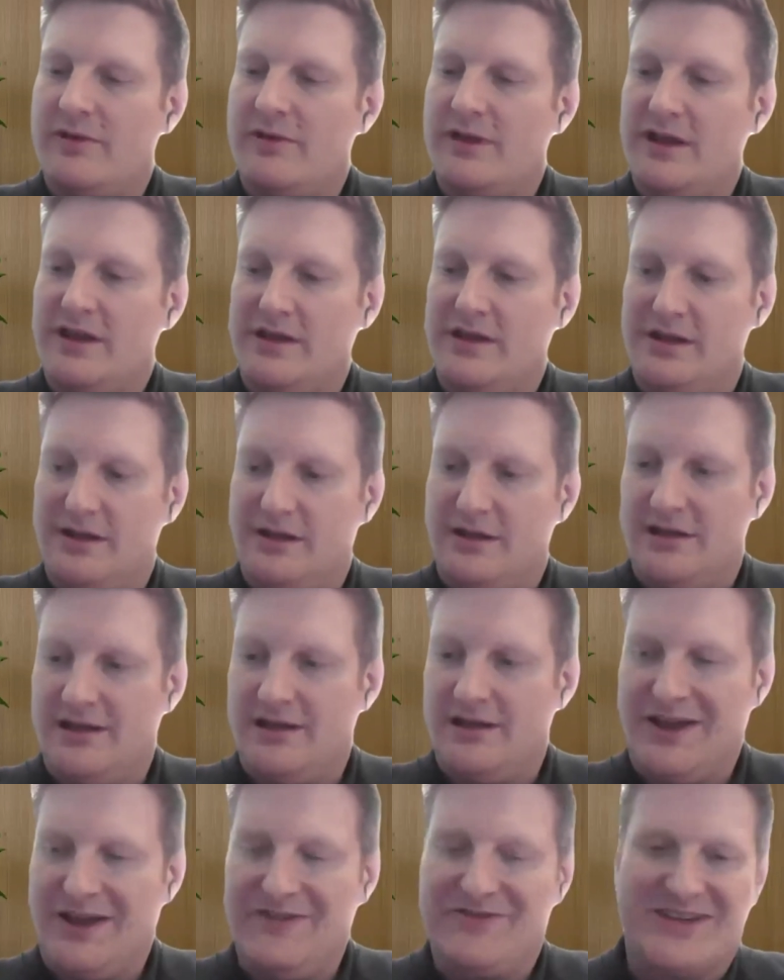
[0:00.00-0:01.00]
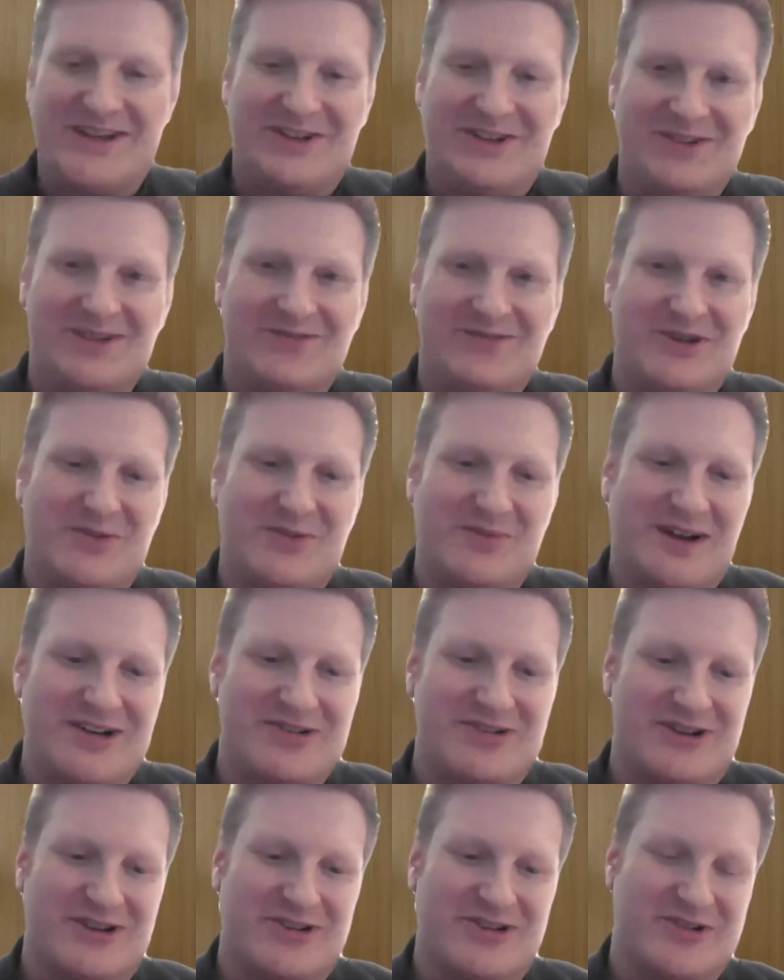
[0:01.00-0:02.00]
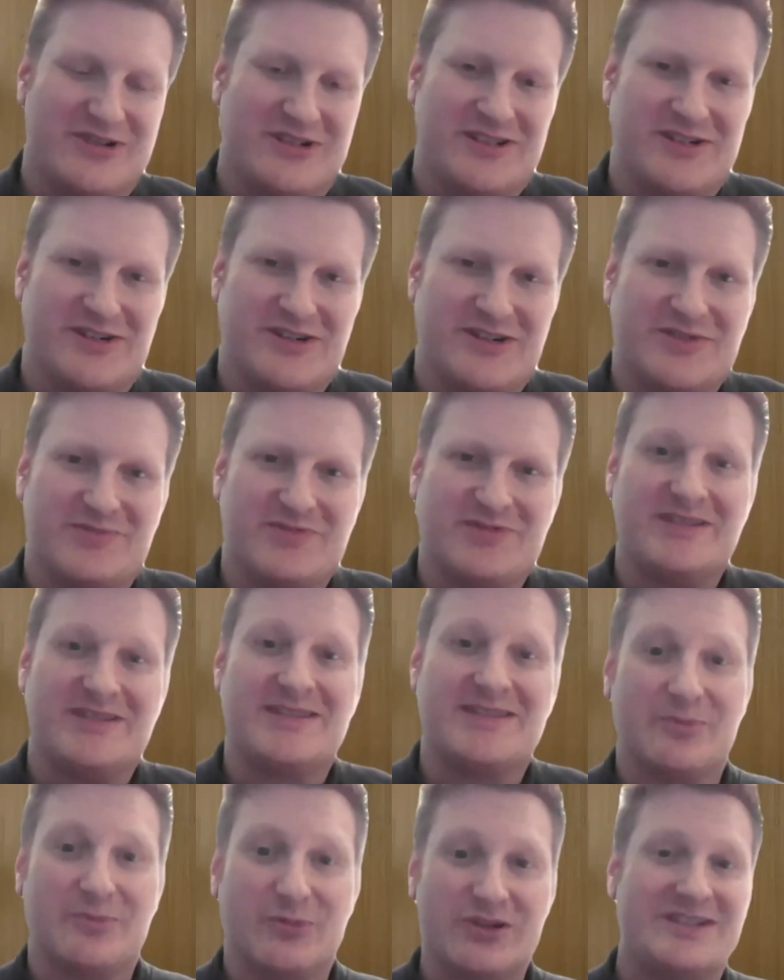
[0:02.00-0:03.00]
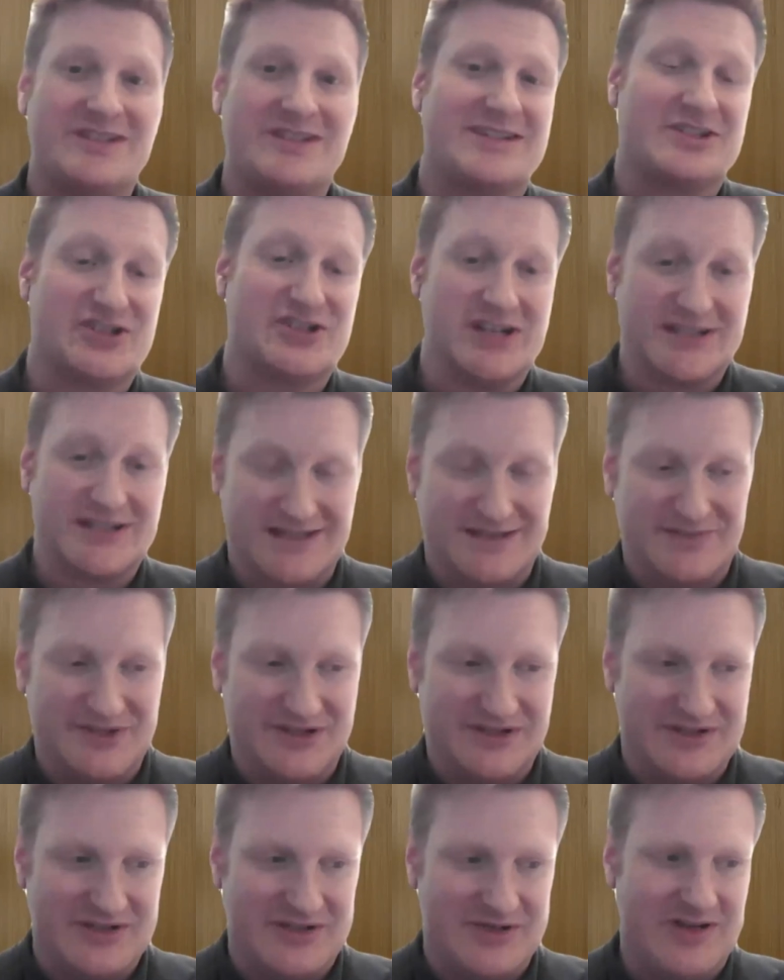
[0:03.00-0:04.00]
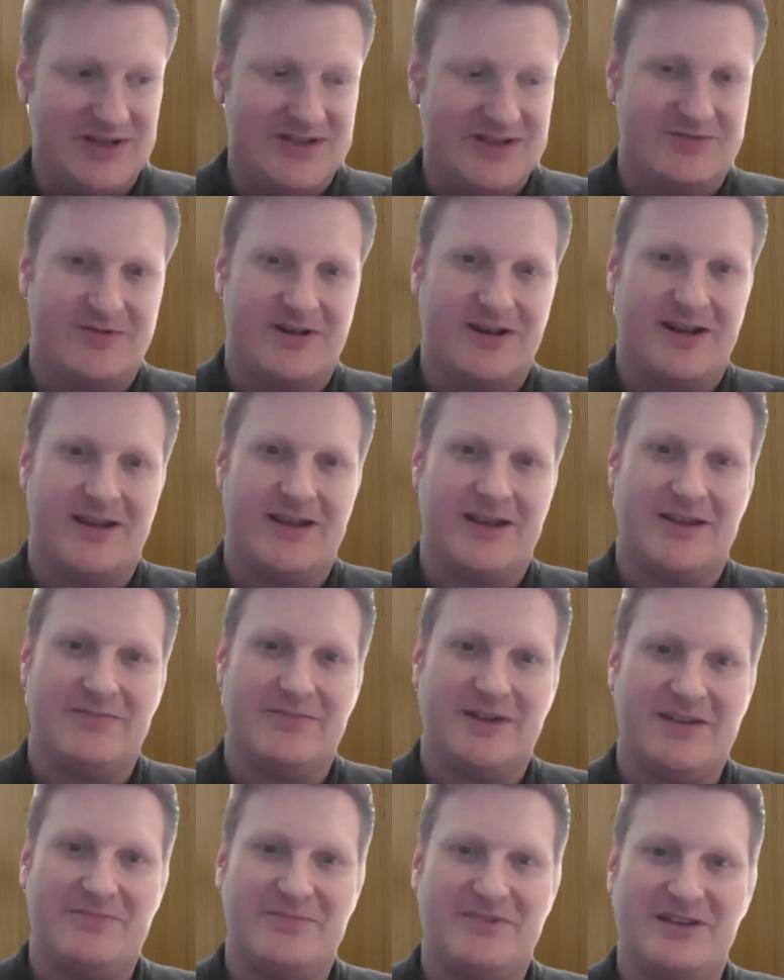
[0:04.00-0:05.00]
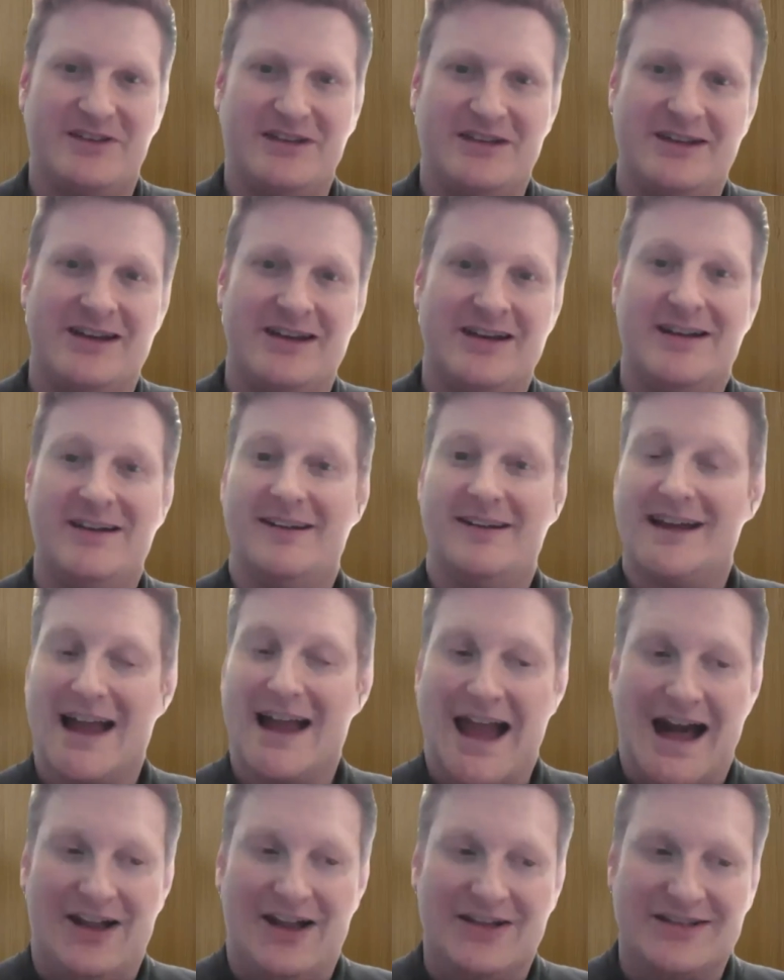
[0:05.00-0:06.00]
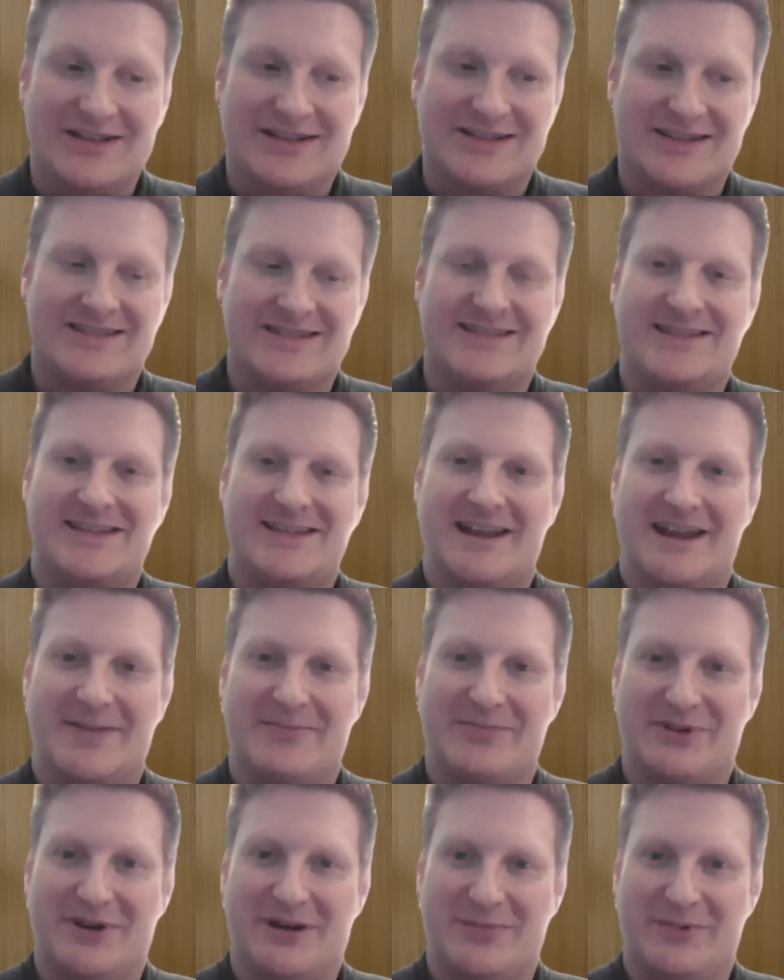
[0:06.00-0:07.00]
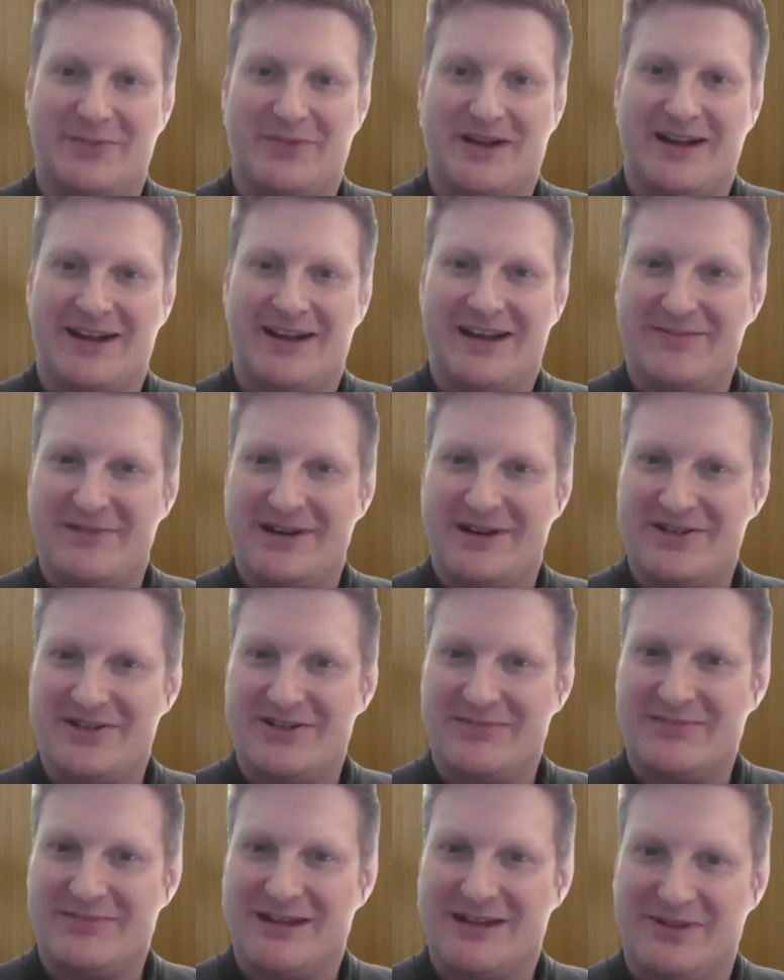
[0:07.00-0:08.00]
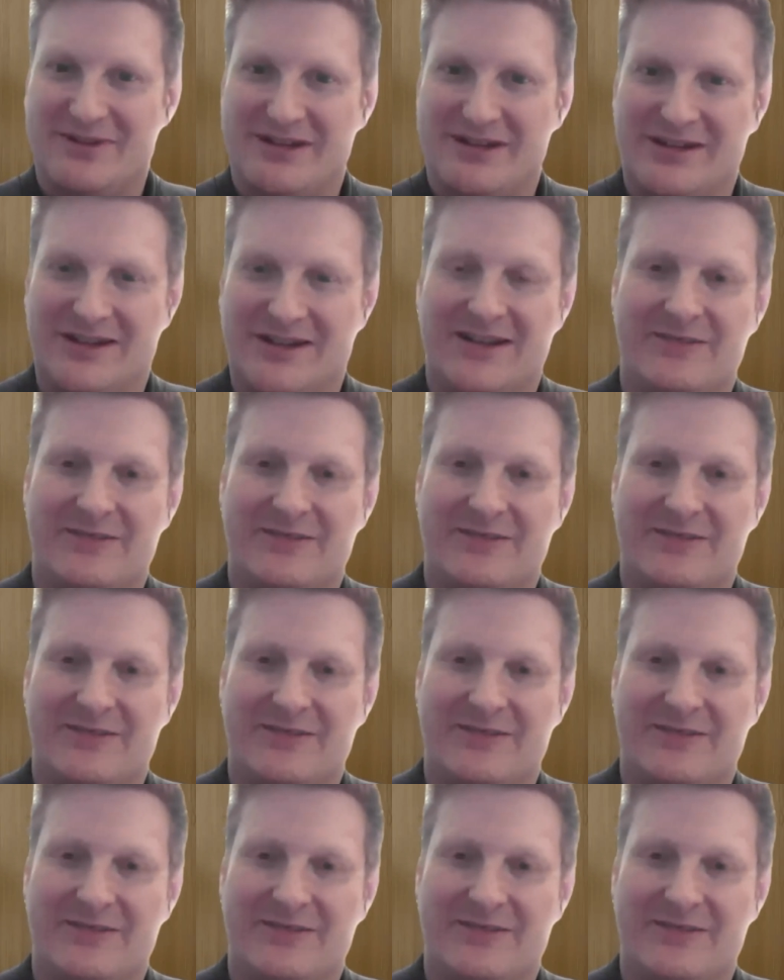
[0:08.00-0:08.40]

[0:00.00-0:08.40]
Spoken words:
The life cycle of a new metric usually starts when someone suggests something to us, right? It might be Alyson saying, put up a Medicaid metric, maybe.